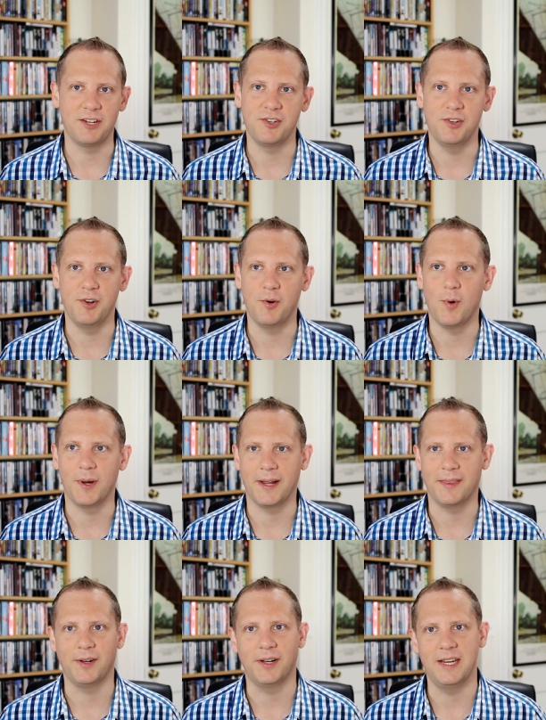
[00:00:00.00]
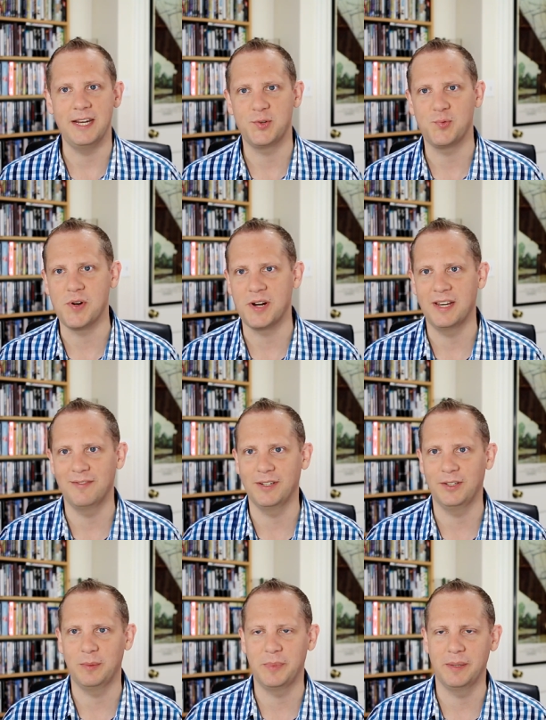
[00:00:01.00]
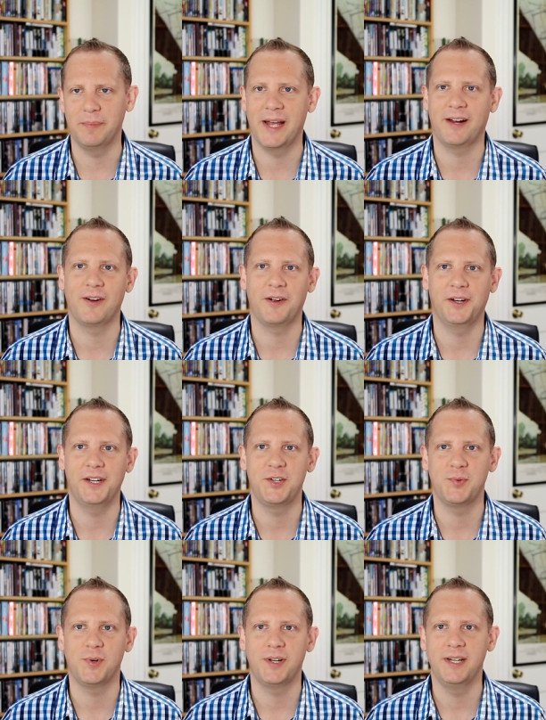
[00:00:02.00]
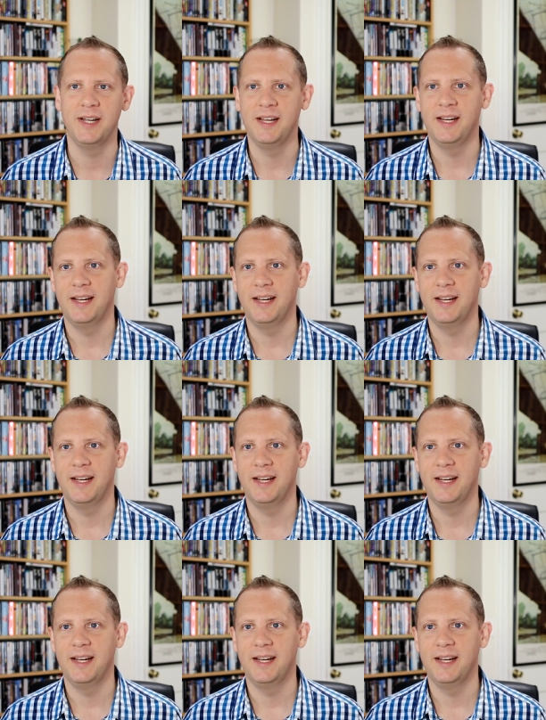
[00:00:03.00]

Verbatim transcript: let you know what I thought of each one, give you a little bit of background on each one,